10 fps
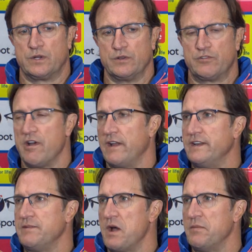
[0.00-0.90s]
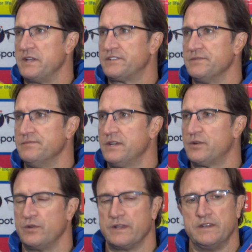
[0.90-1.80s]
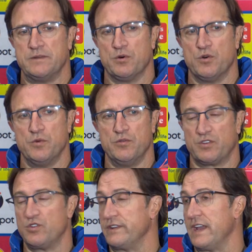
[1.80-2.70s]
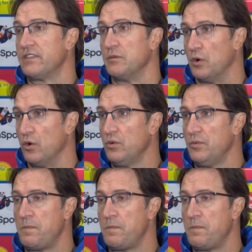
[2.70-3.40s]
couldn't create any momentum, couldn't get any ball movement, couldn't get the ball.